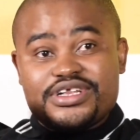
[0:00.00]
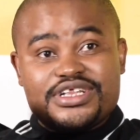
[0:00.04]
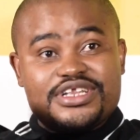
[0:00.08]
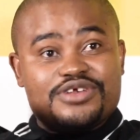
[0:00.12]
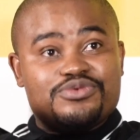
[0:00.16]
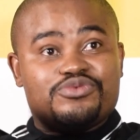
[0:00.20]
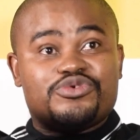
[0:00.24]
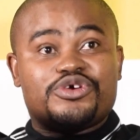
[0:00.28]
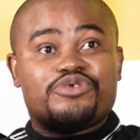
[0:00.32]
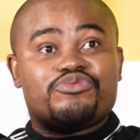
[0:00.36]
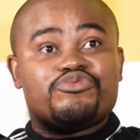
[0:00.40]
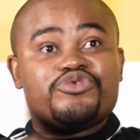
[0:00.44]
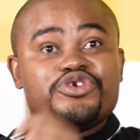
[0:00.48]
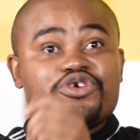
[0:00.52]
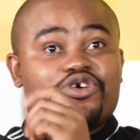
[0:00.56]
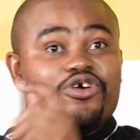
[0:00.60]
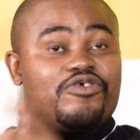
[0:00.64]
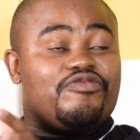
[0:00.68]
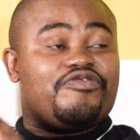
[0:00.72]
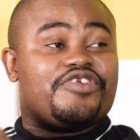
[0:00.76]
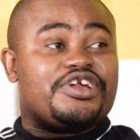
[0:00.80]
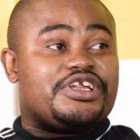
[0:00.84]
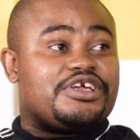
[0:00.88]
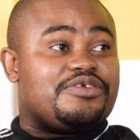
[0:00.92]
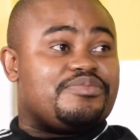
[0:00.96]
when we
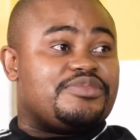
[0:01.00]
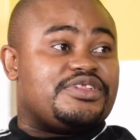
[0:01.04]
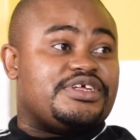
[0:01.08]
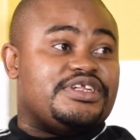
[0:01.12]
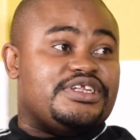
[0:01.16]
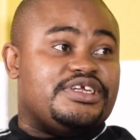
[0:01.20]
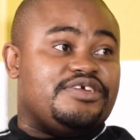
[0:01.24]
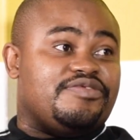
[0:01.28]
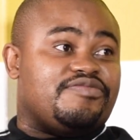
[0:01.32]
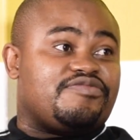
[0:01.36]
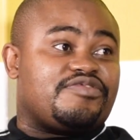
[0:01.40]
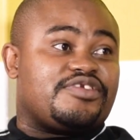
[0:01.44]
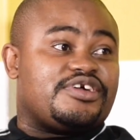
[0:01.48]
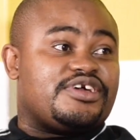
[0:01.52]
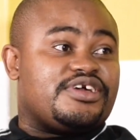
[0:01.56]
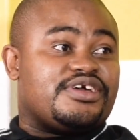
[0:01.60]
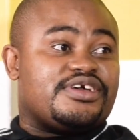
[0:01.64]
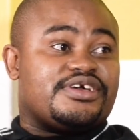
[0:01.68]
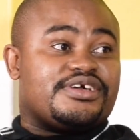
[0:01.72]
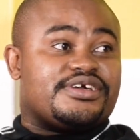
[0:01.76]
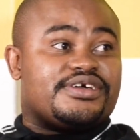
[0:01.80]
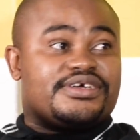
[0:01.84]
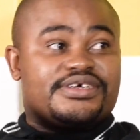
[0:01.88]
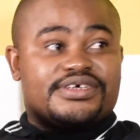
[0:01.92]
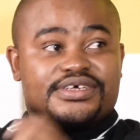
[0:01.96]
offered him the leave,
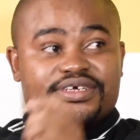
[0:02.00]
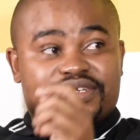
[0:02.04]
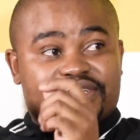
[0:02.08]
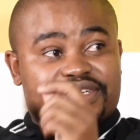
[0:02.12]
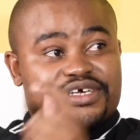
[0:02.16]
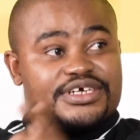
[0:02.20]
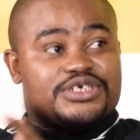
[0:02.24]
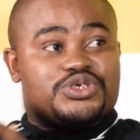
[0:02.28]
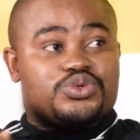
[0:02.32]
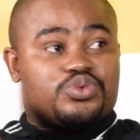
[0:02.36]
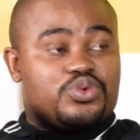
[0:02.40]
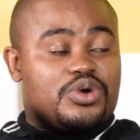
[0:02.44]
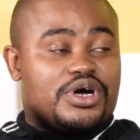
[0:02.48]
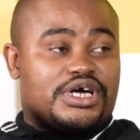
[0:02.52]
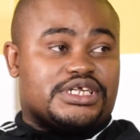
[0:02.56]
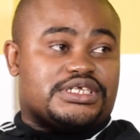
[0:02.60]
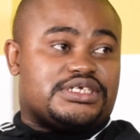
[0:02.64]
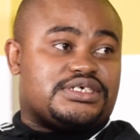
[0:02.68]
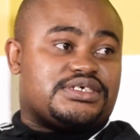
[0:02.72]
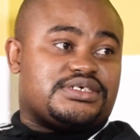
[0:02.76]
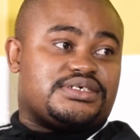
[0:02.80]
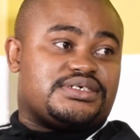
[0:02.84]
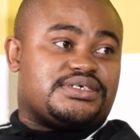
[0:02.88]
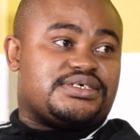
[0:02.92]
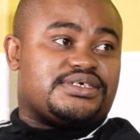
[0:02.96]
guess
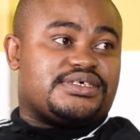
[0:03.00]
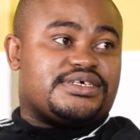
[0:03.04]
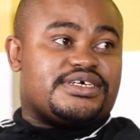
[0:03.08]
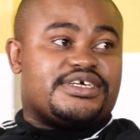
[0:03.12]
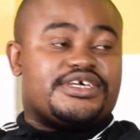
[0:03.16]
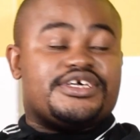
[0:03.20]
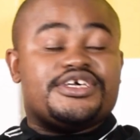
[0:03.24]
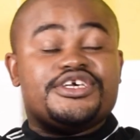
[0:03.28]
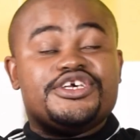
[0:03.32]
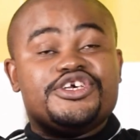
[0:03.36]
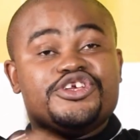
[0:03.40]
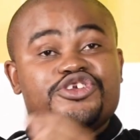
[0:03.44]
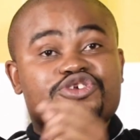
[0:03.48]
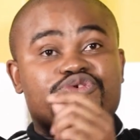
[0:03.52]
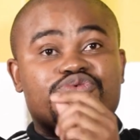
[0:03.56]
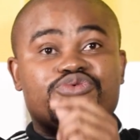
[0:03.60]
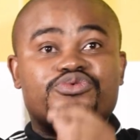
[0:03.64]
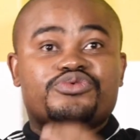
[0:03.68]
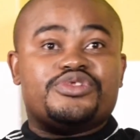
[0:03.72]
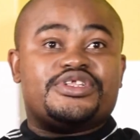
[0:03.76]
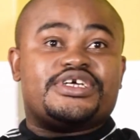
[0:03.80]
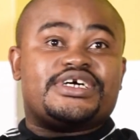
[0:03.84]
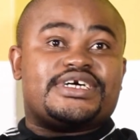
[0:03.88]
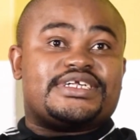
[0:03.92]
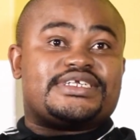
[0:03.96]
what? He knew
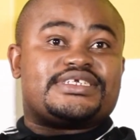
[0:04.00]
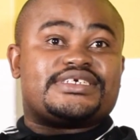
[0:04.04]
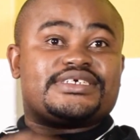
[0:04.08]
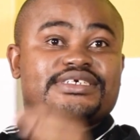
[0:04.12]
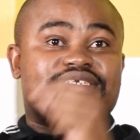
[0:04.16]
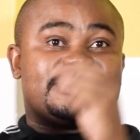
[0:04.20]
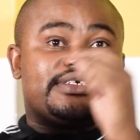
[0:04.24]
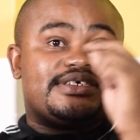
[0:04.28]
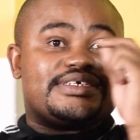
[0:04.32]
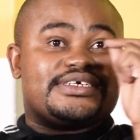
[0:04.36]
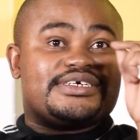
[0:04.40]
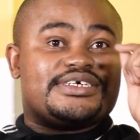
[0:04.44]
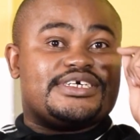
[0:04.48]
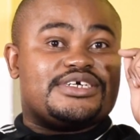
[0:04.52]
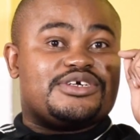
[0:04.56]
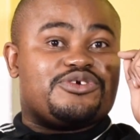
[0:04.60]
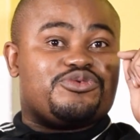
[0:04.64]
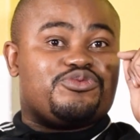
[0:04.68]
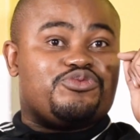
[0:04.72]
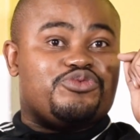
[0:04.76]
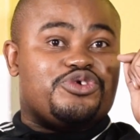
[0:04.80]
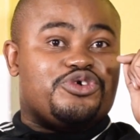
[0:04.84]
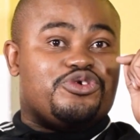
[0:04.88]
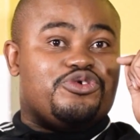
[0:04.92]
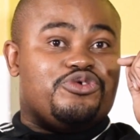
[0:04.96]
that
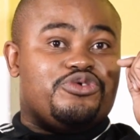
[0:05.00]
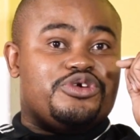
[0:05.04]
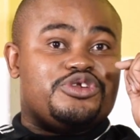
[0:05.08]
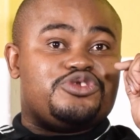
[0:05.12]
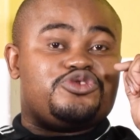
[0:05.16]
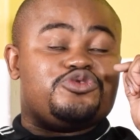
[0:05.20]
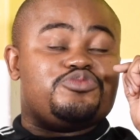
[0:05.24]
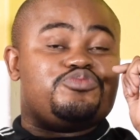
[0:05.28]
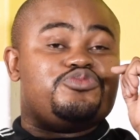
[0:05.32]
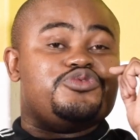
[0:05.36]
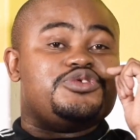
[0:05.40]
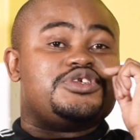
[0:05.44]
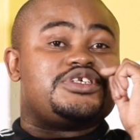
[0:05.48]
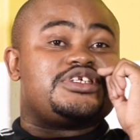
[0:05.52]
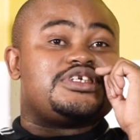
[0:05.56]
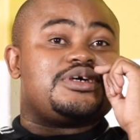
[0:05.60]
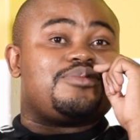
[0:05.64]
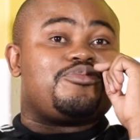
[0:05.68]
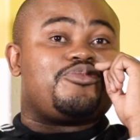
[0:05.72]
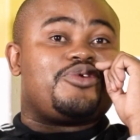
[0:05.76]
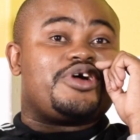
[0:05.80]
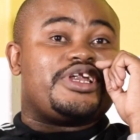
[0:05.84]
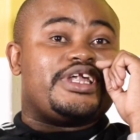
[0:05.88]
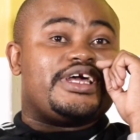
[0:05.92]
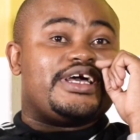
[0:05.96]
we're going to put
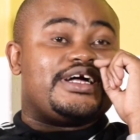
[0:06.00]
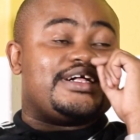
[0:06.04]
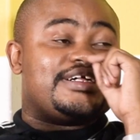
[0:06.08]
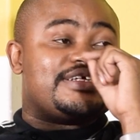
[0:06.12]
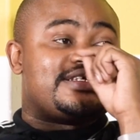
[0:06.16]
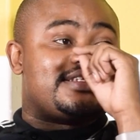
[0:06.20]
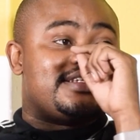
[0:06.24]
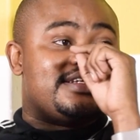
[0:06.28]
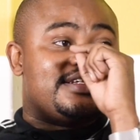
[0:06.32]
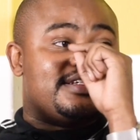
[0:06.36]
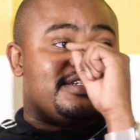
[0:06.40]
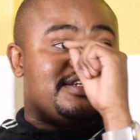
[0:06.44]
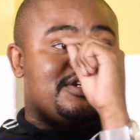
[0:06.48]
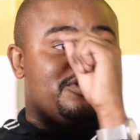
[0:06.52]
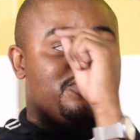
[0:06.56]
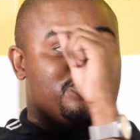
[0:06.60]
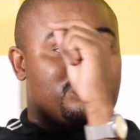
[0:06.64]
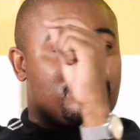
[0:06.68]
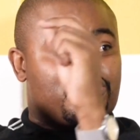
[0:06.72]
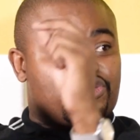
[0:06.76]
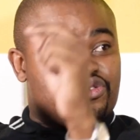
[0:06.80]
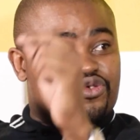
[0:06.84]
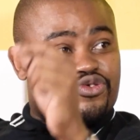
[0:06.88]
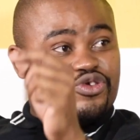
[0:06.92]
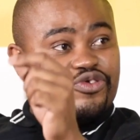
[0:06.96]
someone else in that
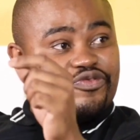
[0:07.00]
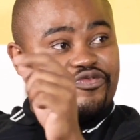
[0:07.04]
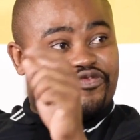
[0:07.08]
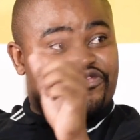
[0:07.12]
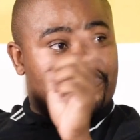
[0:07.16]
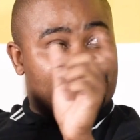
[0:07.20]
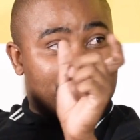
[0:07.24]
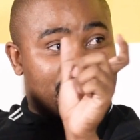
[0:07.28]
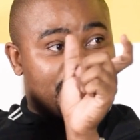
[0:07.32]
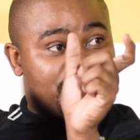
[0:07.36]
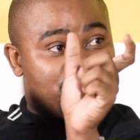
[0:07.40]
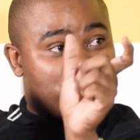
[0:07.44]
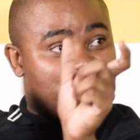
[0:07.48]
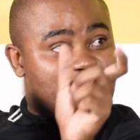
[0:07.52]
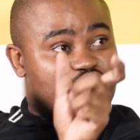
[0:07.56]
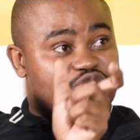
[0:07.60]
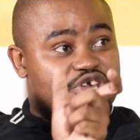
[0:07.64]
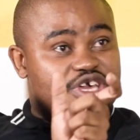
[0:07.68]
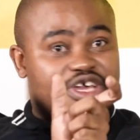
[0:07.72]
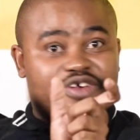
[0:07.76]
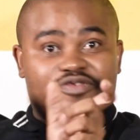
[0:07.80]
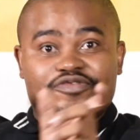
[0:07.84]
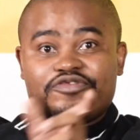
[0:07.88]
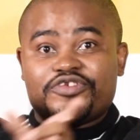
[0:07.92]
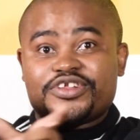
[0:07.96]
role for that
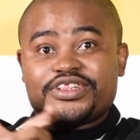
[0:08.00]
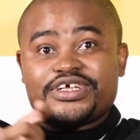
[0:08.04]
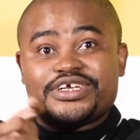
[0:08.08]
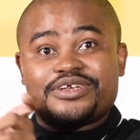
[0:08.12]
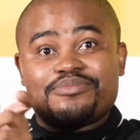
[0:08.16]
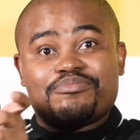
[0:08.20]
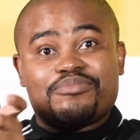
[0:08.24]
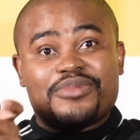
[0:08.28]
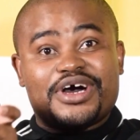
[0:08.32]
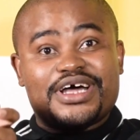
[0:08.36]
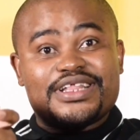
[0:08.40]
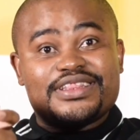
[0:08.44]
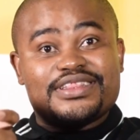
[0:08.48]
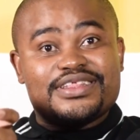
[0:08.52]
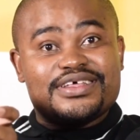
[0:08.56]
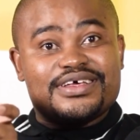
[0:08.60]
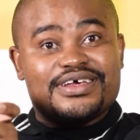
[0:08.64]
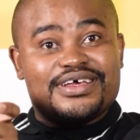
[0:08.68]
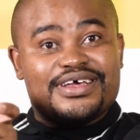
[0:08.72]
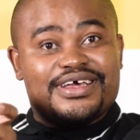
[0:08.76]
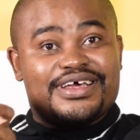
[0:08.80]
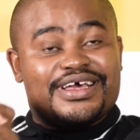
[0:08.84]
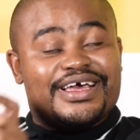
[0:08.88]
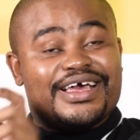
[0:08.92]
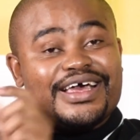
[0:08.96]
week, for that month,
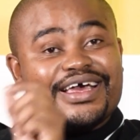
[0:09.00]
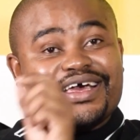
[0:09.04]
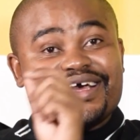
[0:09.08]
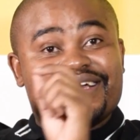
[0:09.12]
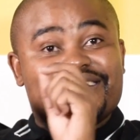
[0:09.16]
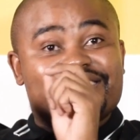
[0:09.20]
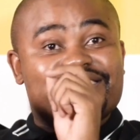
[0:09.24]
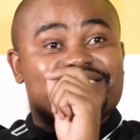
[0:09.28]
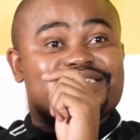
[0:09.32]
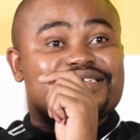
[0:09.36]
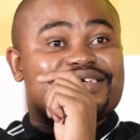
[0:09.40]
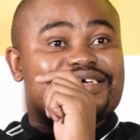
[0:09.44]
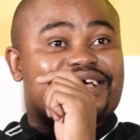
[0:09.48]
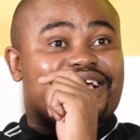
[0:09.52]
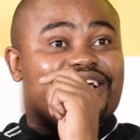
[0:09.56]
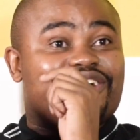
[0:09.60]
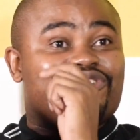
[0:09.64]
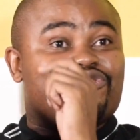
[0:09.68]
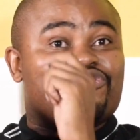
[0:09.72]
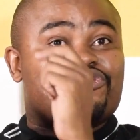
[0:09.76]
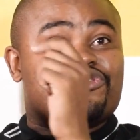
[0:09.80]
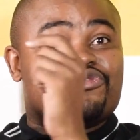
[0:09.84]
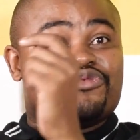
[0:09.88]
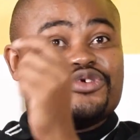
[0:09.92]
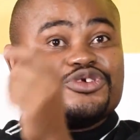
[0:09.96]
and a
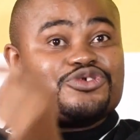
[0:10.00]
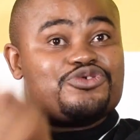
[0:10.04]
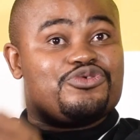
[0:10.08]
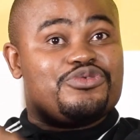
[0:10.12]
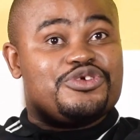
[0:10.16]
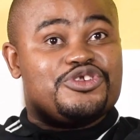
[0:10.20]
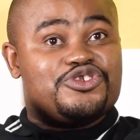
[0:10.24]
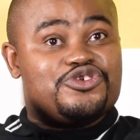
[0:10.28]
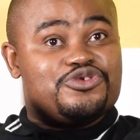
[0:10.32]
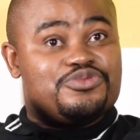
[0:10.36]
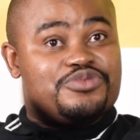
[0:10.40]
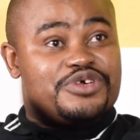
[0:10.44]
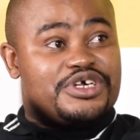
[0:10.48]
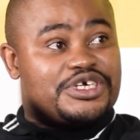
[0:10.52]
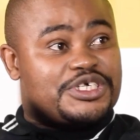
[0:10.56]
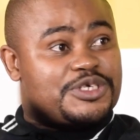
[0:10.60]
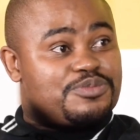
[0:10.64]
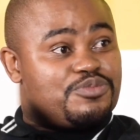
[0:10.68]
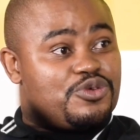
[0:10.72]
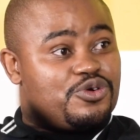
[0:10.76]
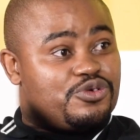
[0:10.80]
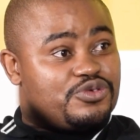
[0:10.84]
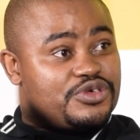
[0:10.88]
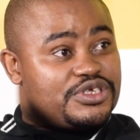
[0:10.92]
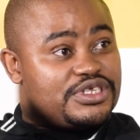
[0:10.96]
lot was going to be
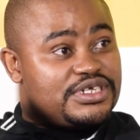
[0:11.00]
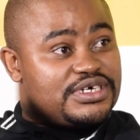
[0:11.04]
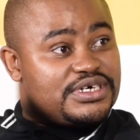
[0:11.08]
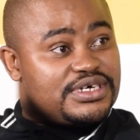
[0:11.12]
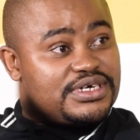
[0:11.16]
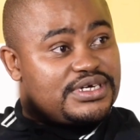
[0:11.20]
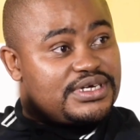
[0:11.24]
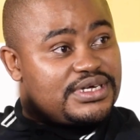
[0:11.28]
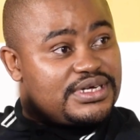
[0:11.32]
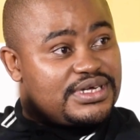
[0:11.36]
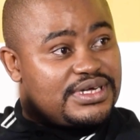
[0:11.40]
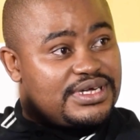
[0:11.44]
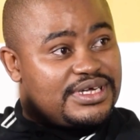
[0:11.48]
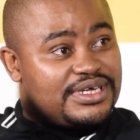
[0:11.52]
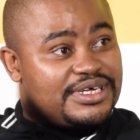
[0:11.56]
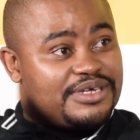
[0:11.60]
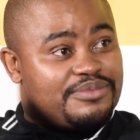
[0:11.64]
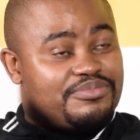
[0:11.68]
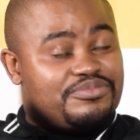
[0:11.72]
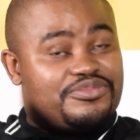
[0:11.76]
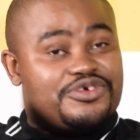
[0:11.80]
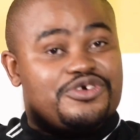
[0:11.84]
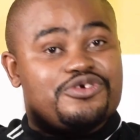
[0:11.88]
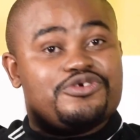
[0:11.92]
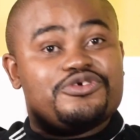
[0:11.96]
exposed.
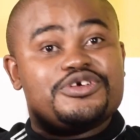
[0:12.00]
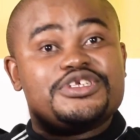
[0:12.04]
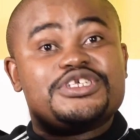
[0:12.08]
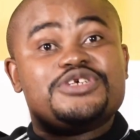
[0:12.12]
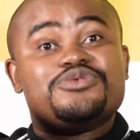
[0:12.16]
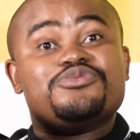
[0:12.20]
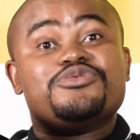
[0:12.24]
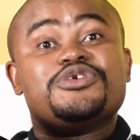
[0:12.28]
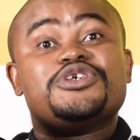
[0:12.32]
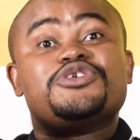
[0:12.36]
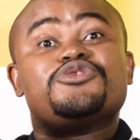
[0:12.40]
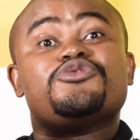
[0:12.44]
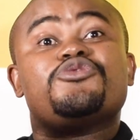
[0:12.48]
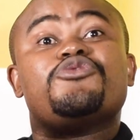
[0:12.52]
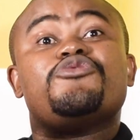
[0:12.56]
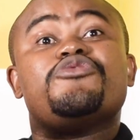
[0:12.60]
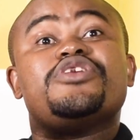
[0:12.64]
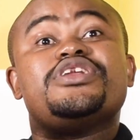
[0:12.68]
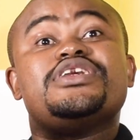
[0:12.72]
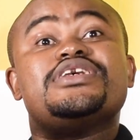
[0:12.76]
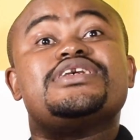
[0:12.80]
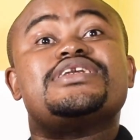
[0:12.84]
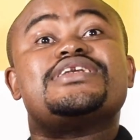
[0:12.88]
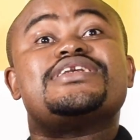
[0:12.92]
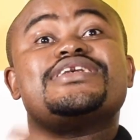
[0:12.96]
because he was
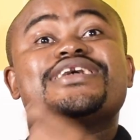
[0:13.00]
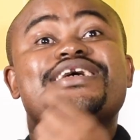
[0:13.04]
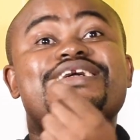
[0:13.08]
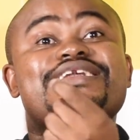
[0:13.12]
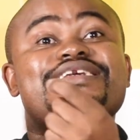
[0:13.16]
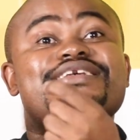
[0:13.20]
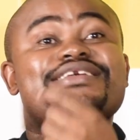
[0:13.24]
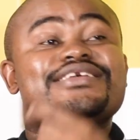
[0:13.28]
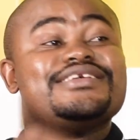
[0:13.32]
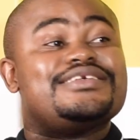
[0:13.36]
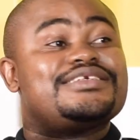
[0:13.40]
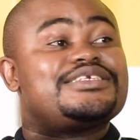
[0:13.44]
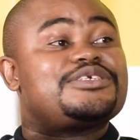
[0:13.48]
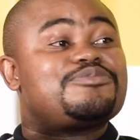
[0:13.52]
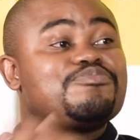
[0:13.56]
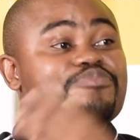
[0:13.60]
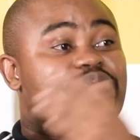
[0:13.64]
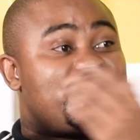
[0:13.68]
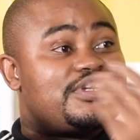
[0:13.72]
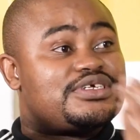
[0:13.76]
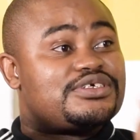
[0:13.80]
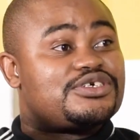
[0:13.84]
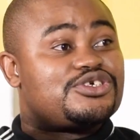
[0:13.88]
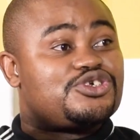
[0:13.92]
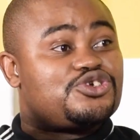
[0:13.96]
already running his
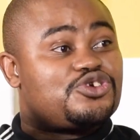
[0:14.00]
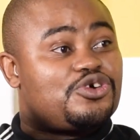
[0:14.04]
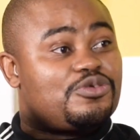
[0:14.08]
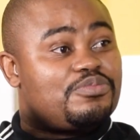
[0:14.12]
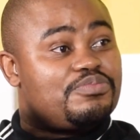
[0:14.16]
spaza shop